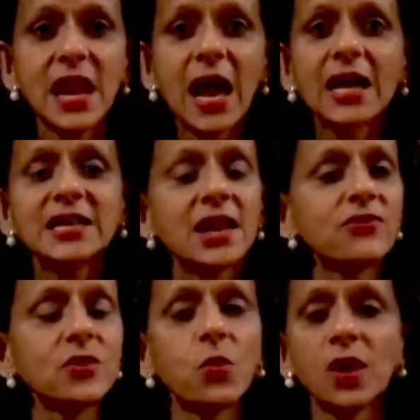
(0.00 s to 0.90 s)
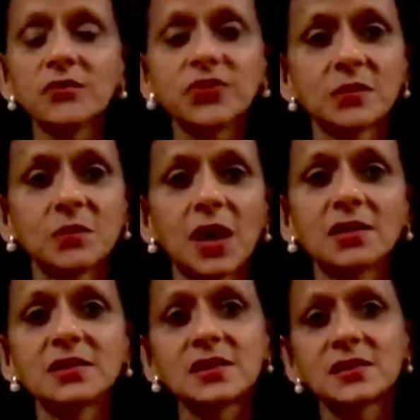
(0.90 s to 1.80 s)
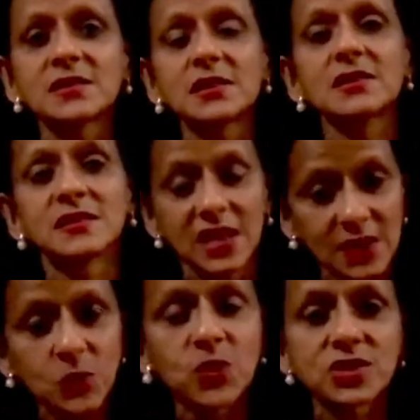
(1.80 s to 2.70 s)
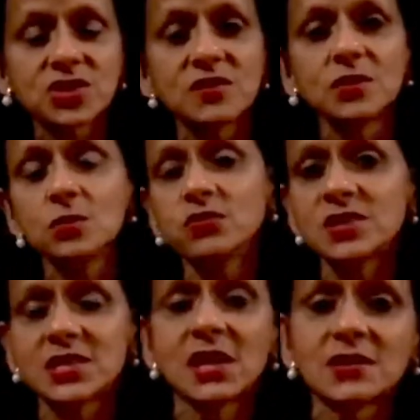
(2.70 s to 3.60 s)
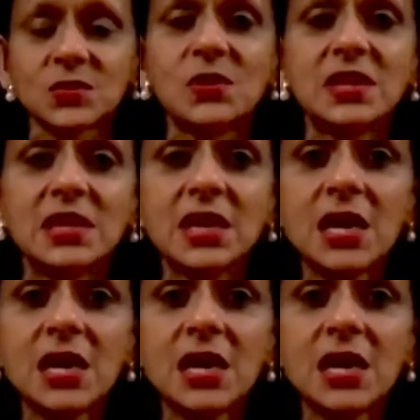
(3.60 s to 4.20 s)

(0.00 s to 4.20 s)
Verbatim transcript: And every one of them answers the same question that you've just asked me